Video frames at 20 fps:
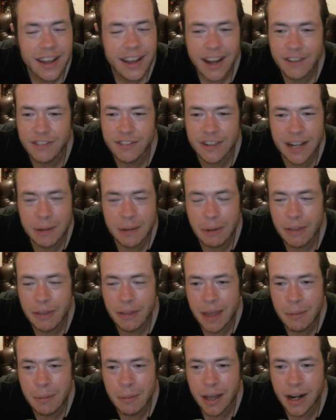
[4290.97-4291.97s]
I forgot about
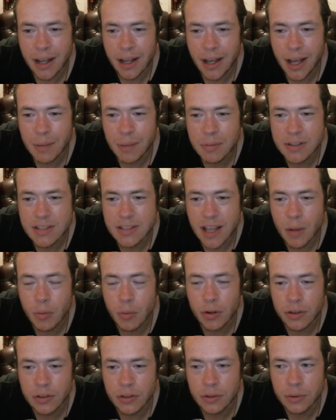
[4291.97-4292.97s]
that, man. I missed that
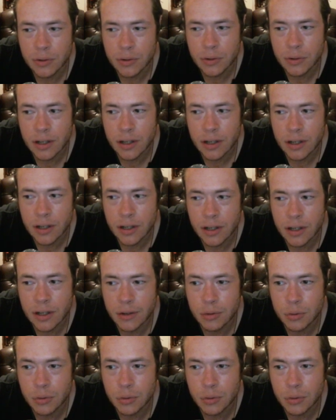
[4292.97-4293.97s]
one dude, the guy
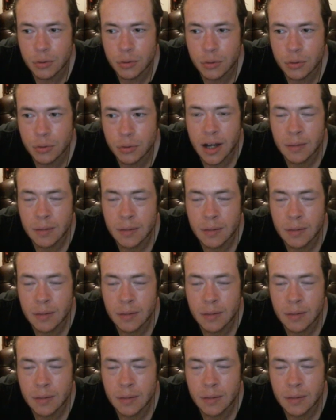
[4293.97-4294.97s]
who was
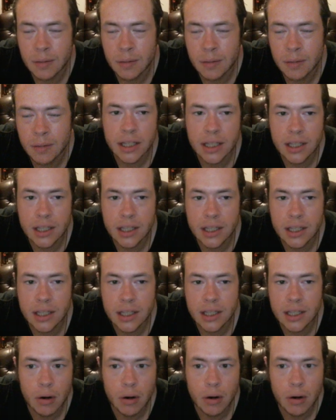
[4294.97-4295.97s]
Mikey, but he
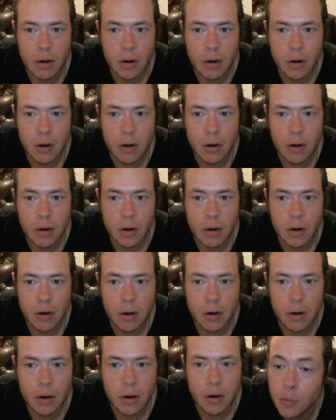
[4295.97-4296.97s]
borrowed a lot of money from
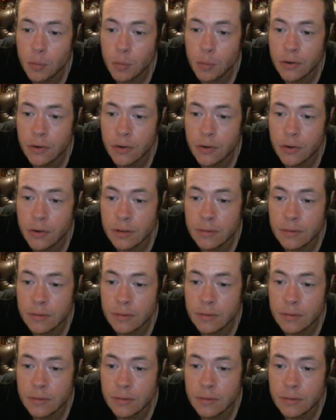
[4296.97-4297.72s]
me and never returned it.